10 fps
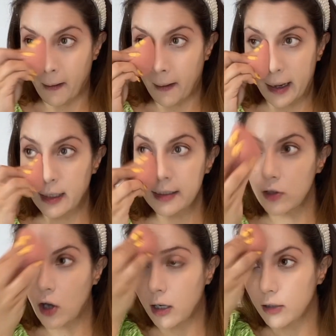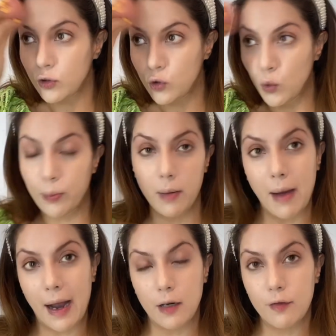It is not a super
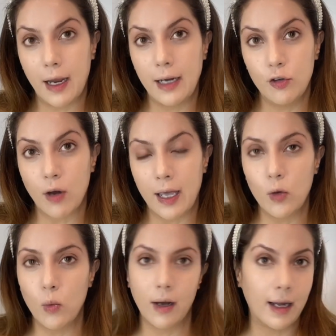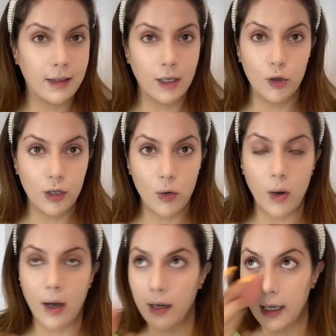mattifying drying one like the Huda
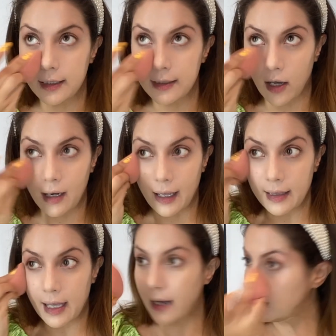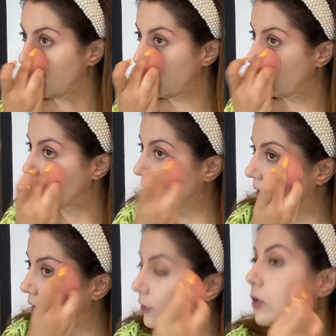one. It's not like that, though I
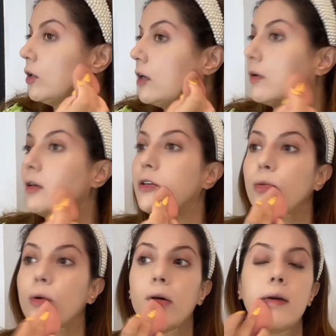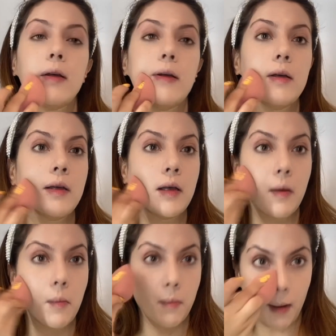love the Huda one too.
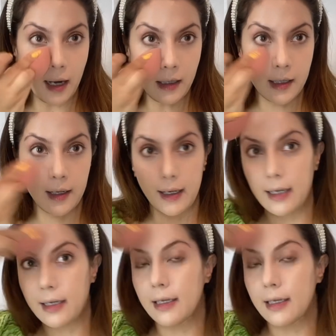But it